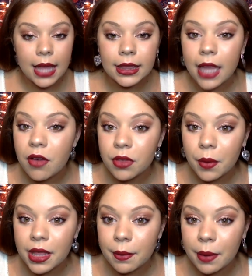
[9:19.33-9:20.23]
I love the
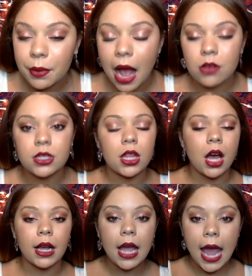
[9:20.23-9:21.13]
way that my brows
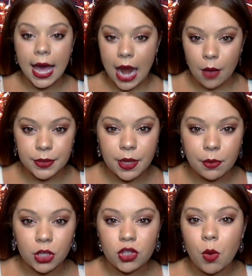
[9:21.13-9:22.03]
look. It helps them
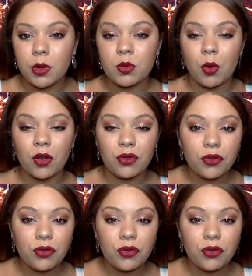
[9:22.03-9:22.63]
look so much more